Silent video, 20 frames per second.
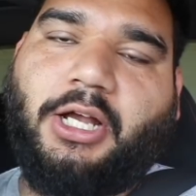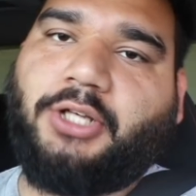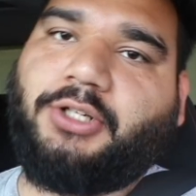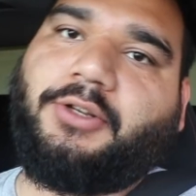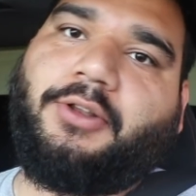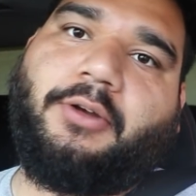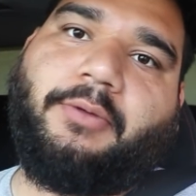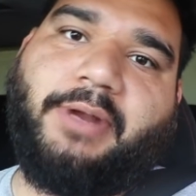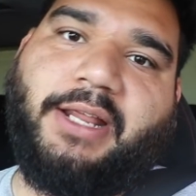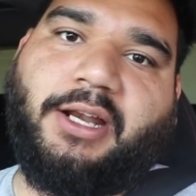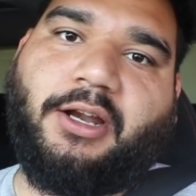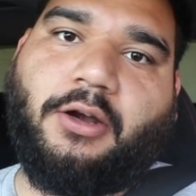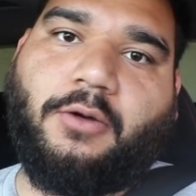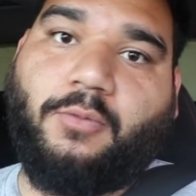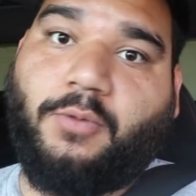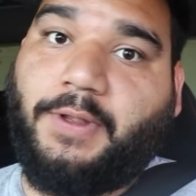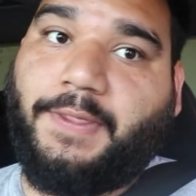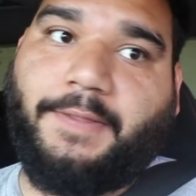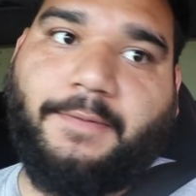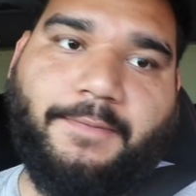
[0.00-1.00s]
under the radar
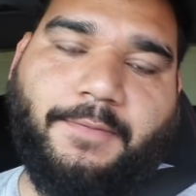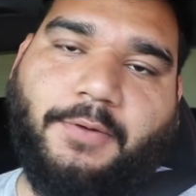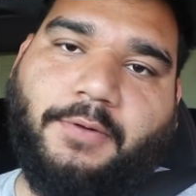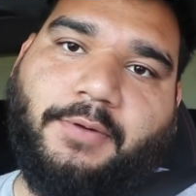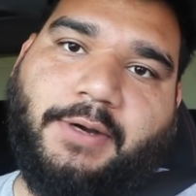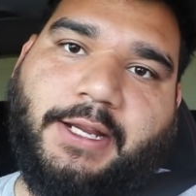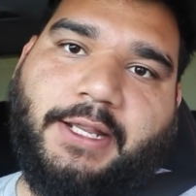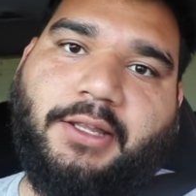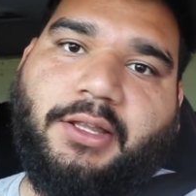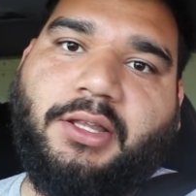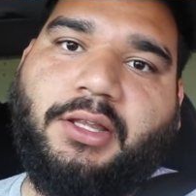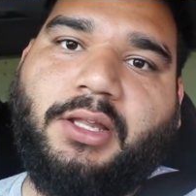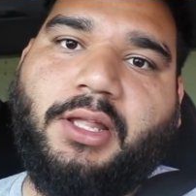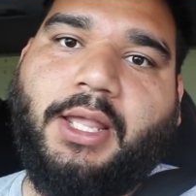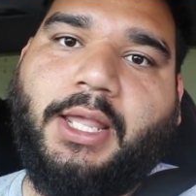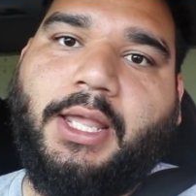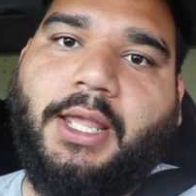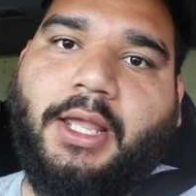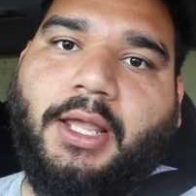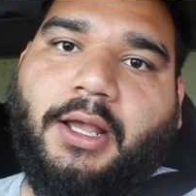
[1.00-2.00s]
with the full race,
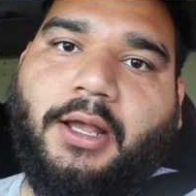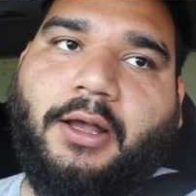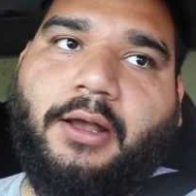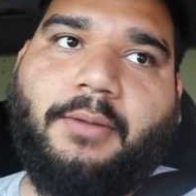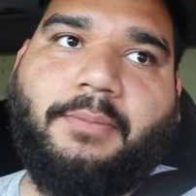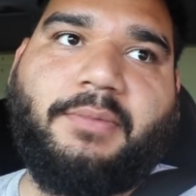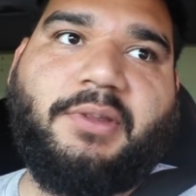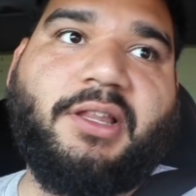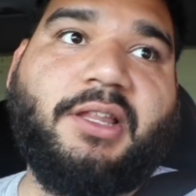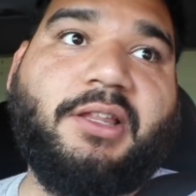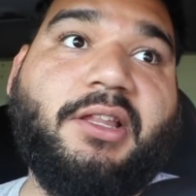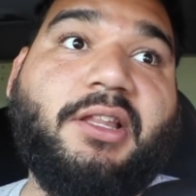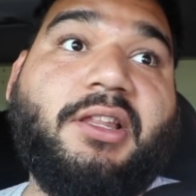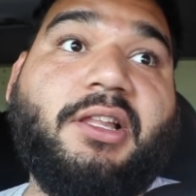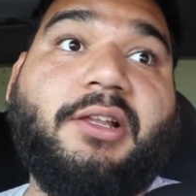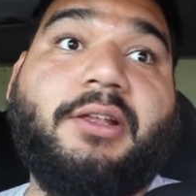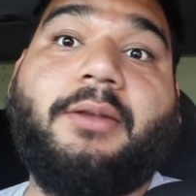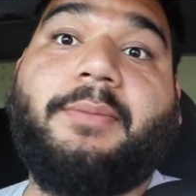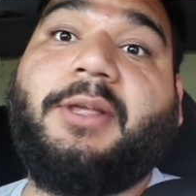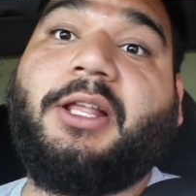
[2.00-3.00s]
since it's
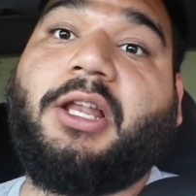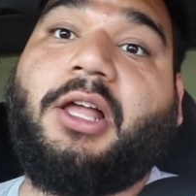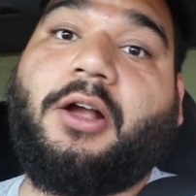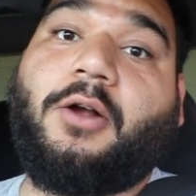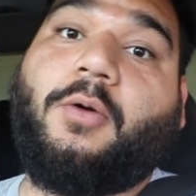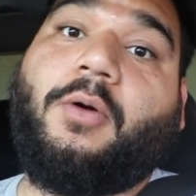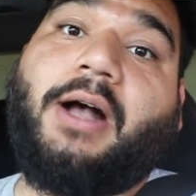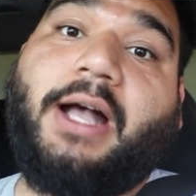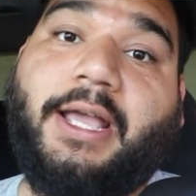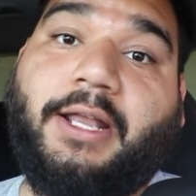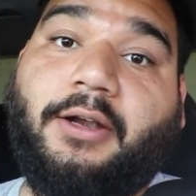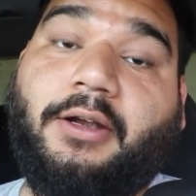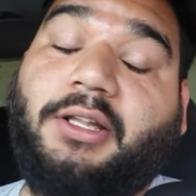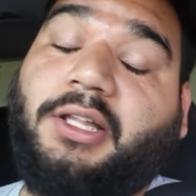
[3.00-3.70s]
going to be a lot quieter.